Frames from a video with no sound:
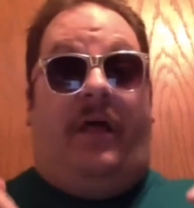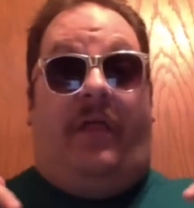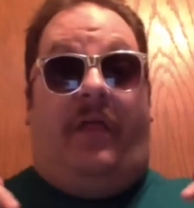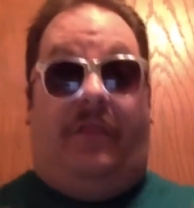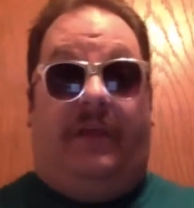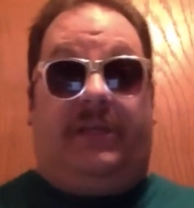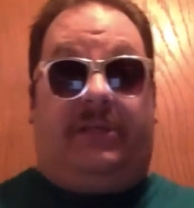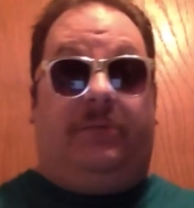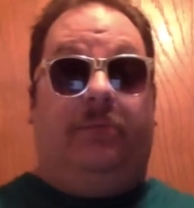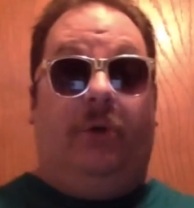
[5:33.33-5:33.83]

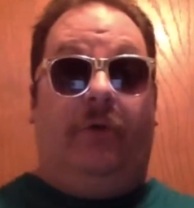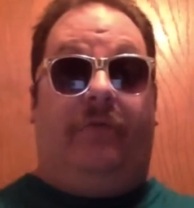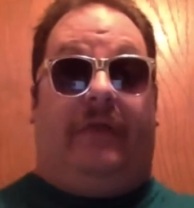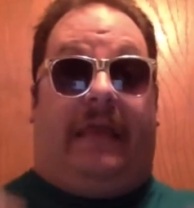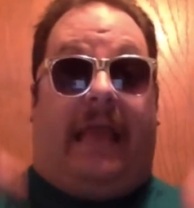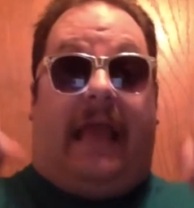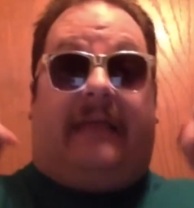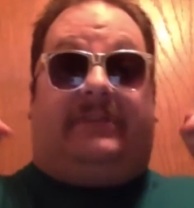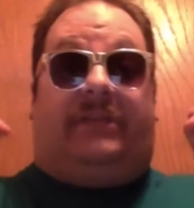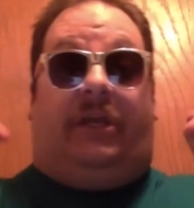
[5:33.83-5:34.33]
this movie
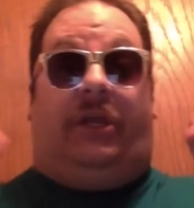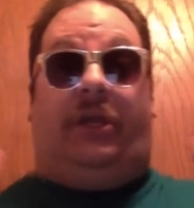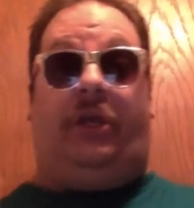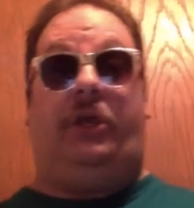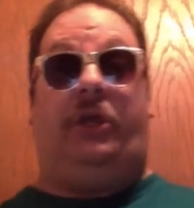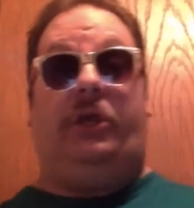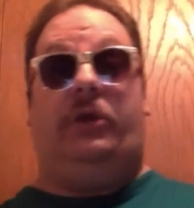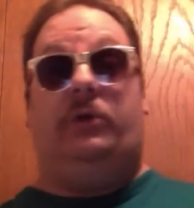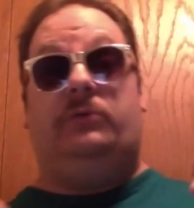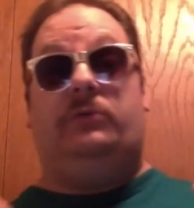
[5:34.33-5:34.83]
has a
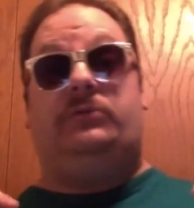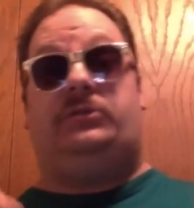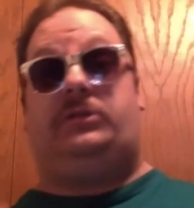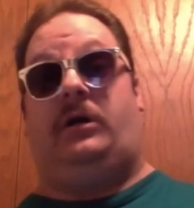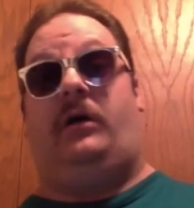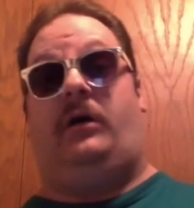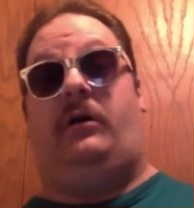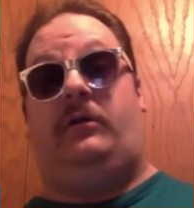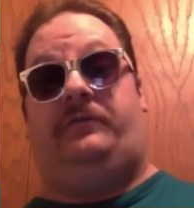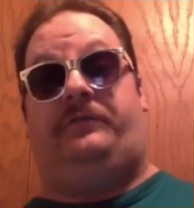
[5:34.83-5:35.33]
huge
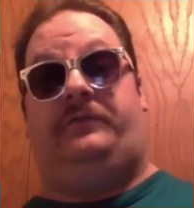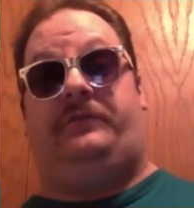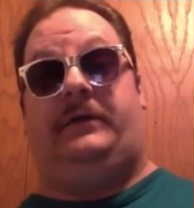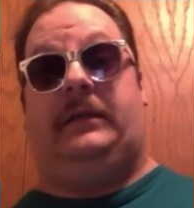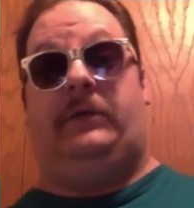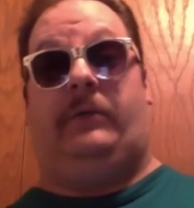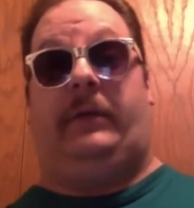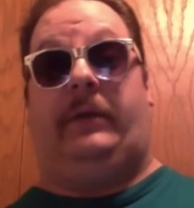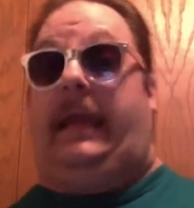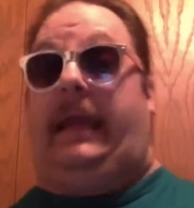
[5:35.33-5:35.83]
cult
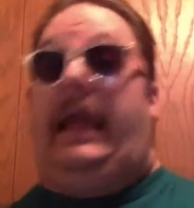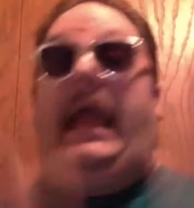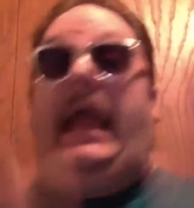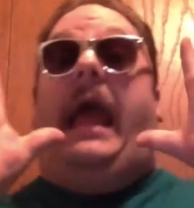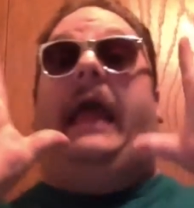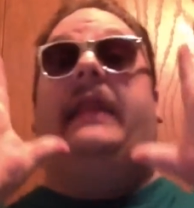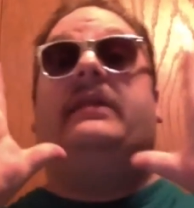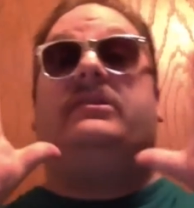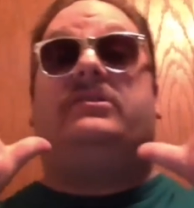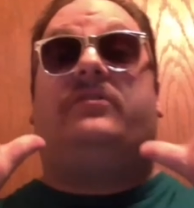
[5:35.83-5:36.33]
following,
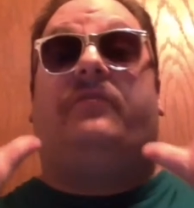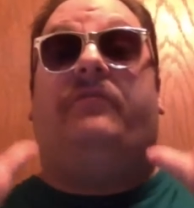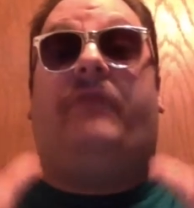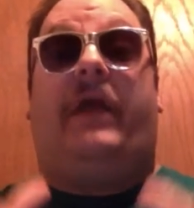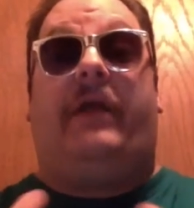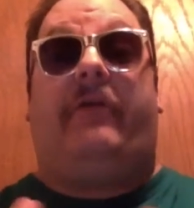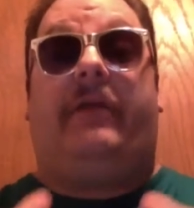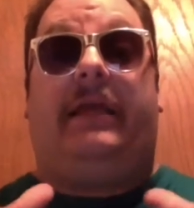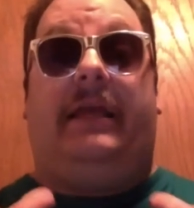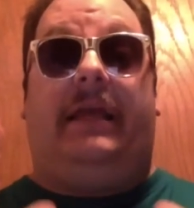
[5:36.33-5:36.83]
and it's
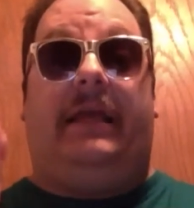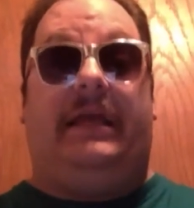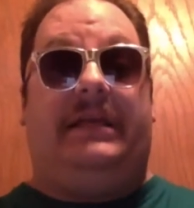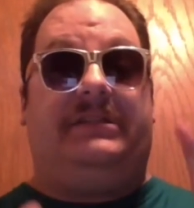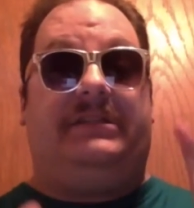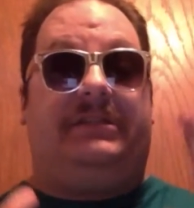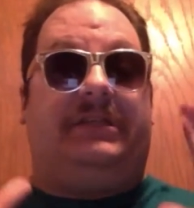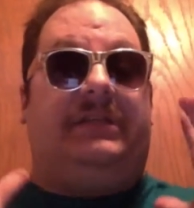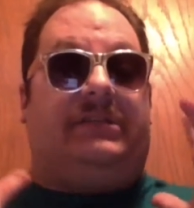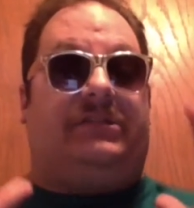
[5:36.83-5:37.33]
very
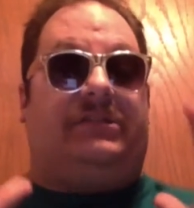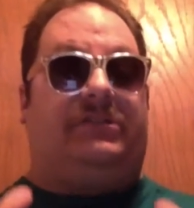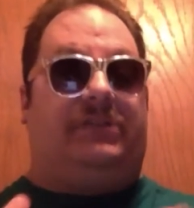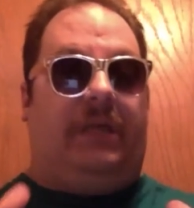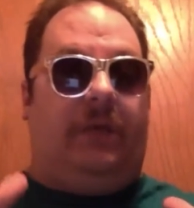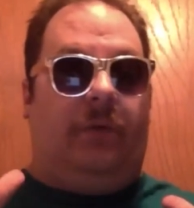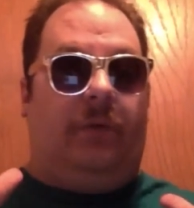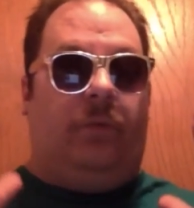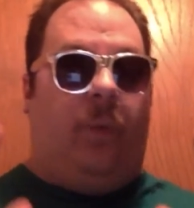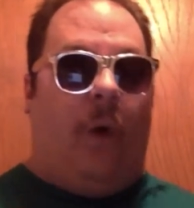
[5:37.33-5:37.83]
easy to
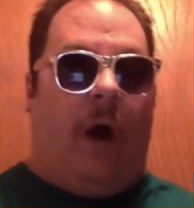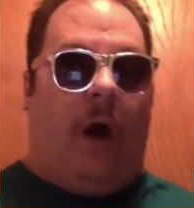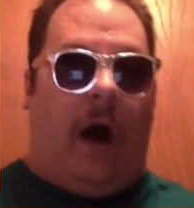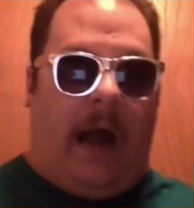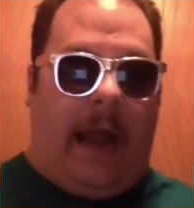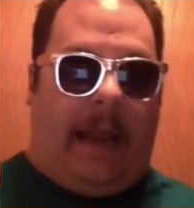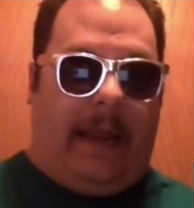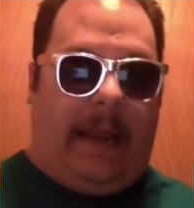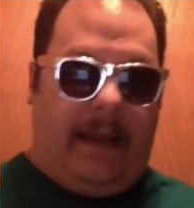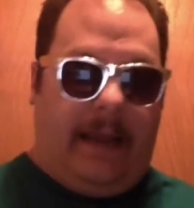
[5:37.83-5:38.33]
see
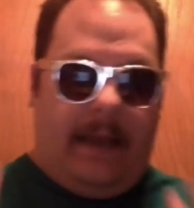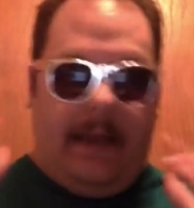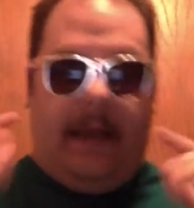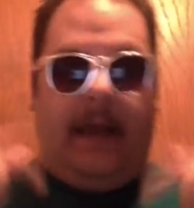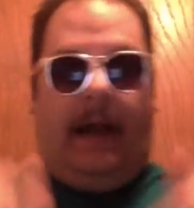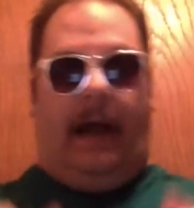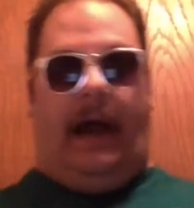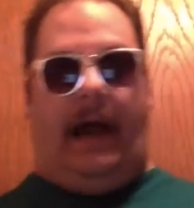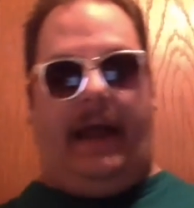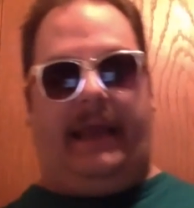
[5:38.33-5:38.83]
why.
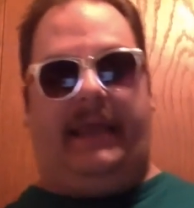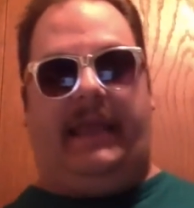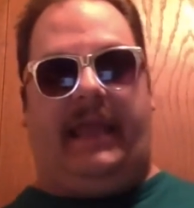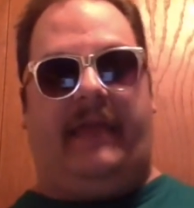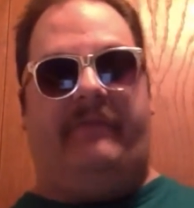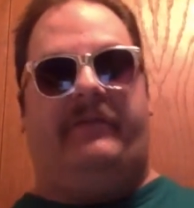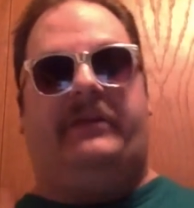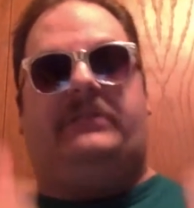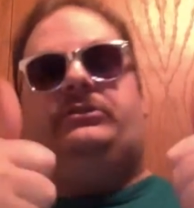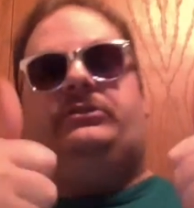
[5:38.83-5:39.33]
I
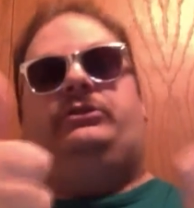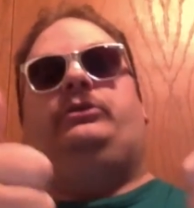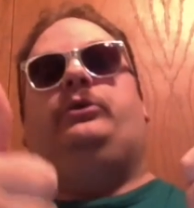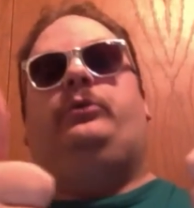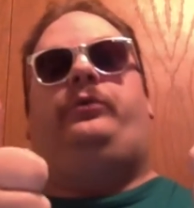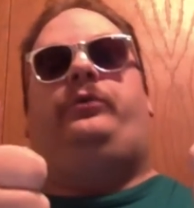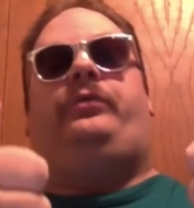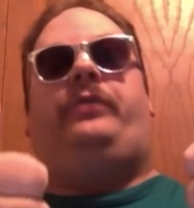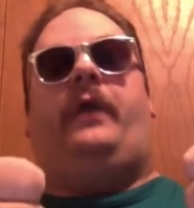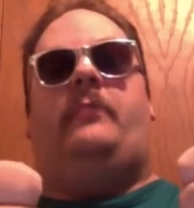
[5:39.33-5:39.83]
give it
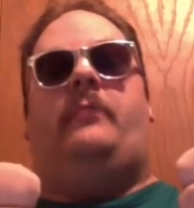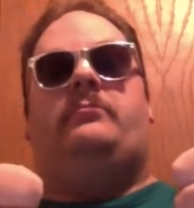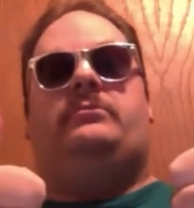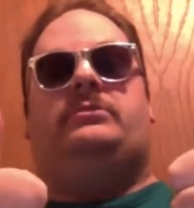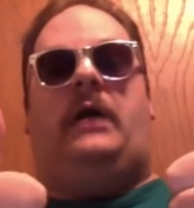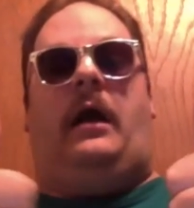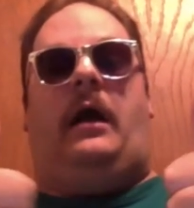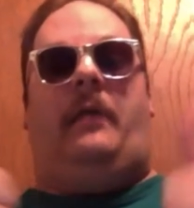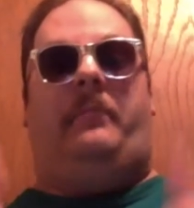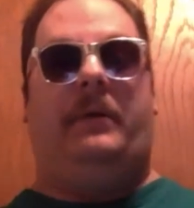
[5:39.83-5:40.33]
two
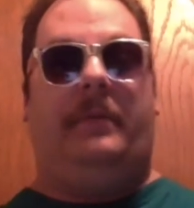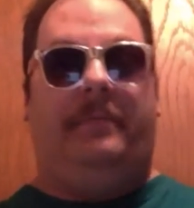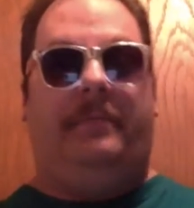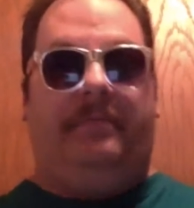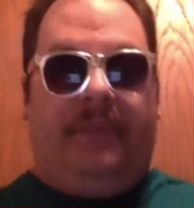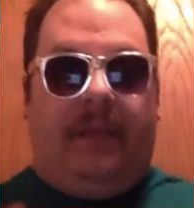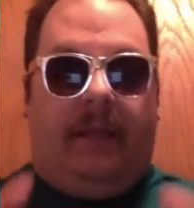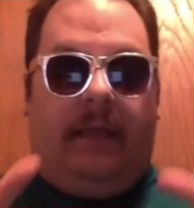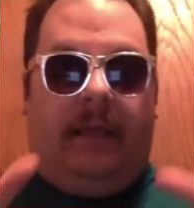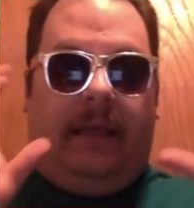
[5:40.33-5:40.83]
thumbs up.
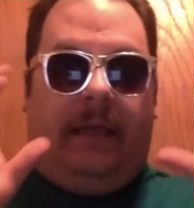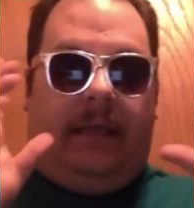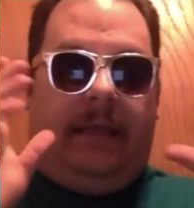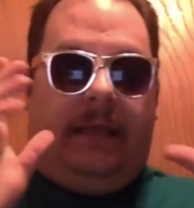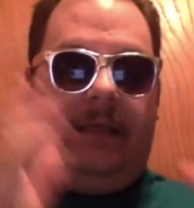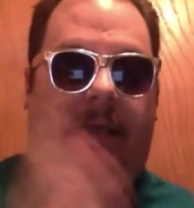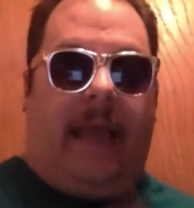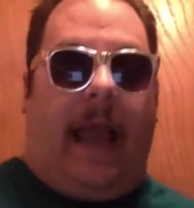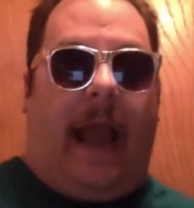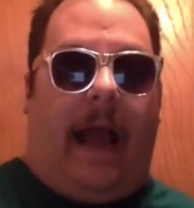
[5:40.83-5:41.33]

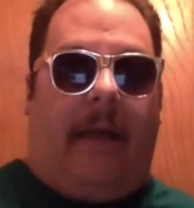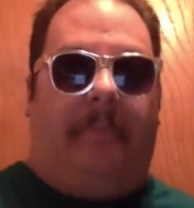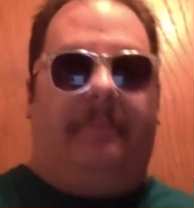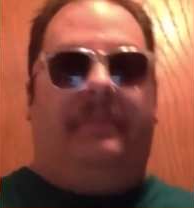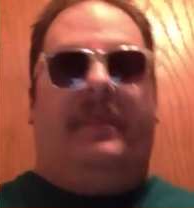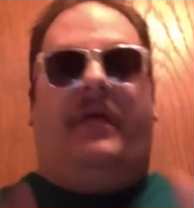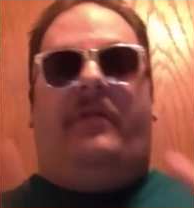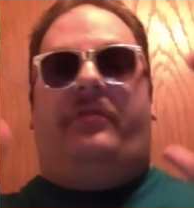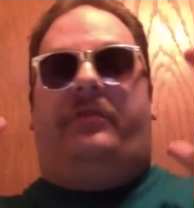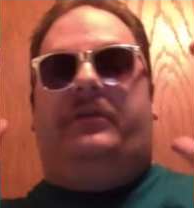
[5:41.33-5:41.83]
Yeah,
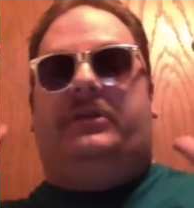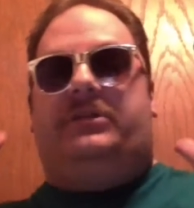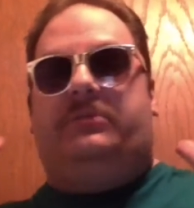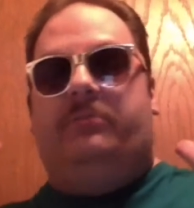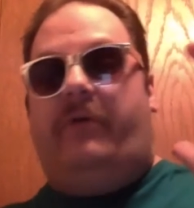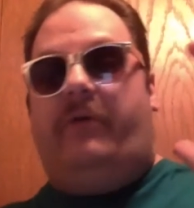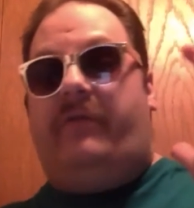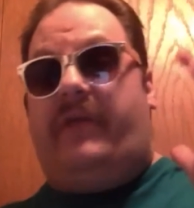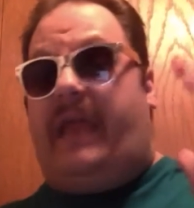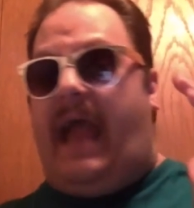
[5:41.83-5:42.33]
this
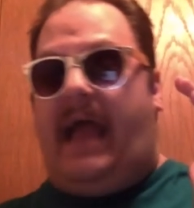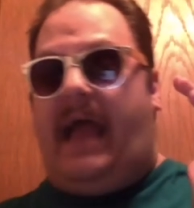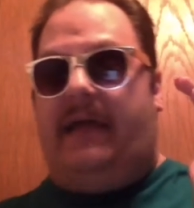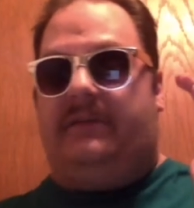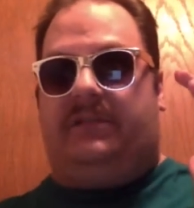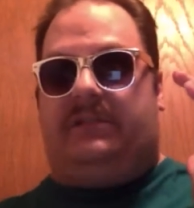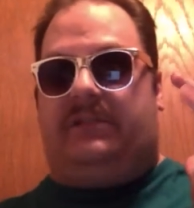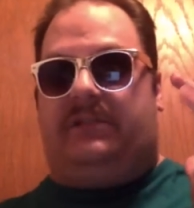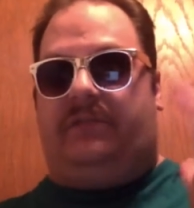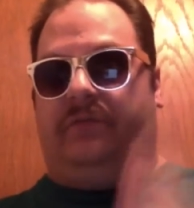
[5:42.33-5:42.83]
movie
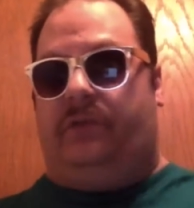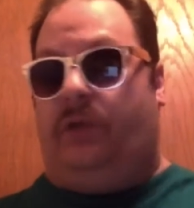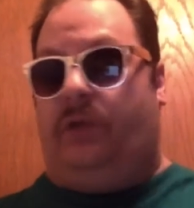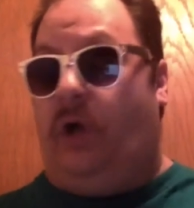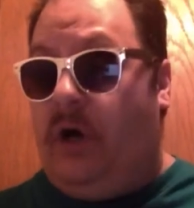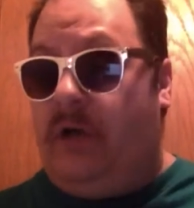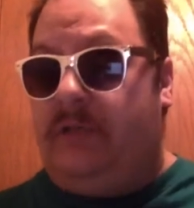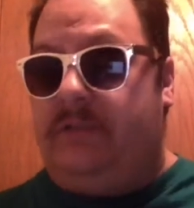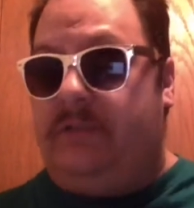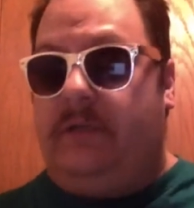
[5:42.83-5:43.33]
has its
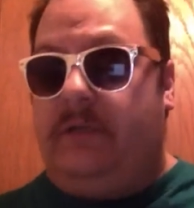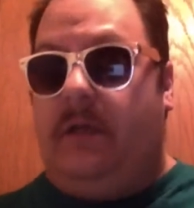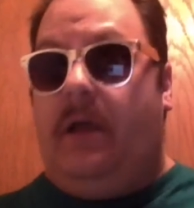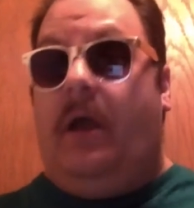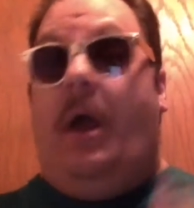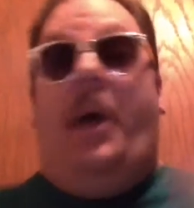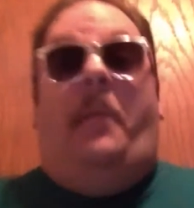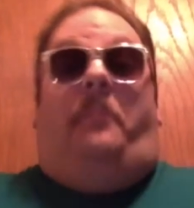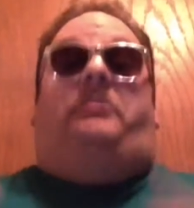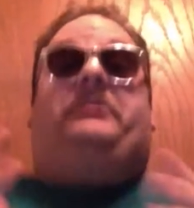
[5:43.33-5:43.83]
flaws,
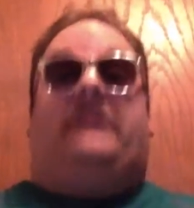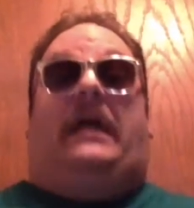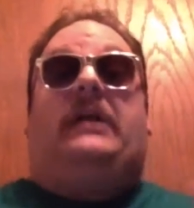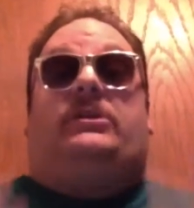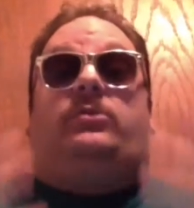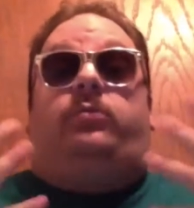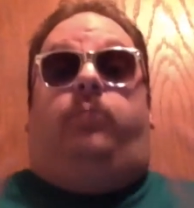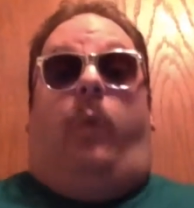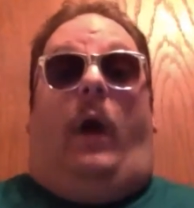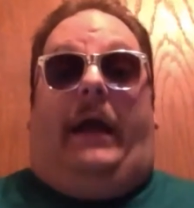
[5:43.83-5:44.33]
but
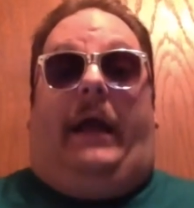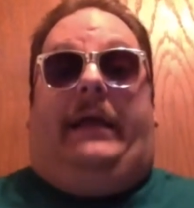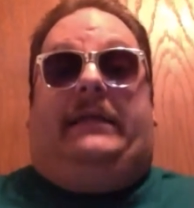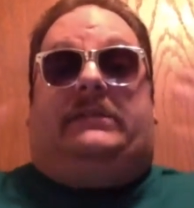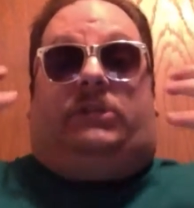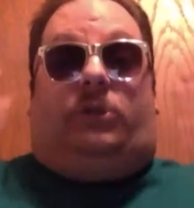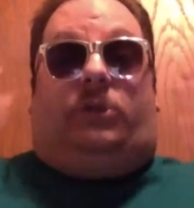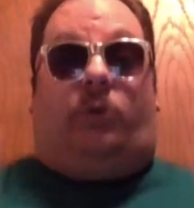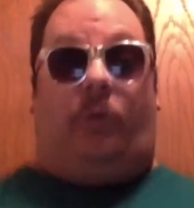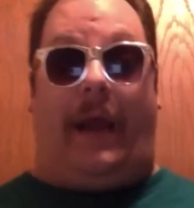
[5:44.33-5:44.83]
that's why
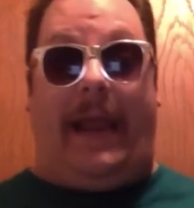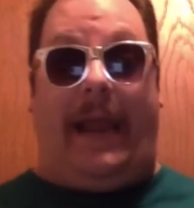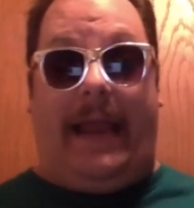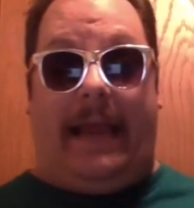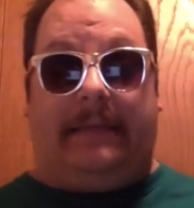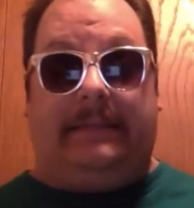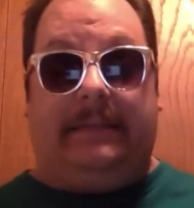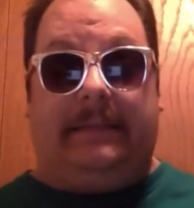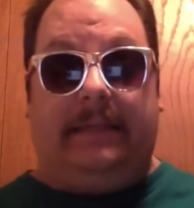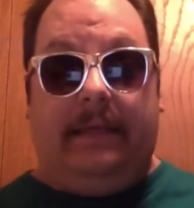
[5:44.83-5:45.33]
it's
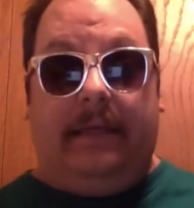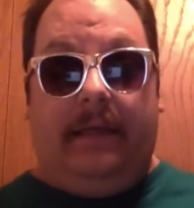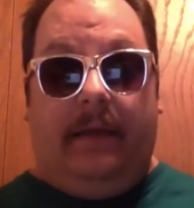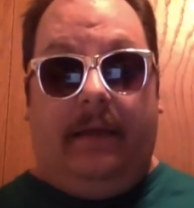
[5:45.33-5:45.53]
great.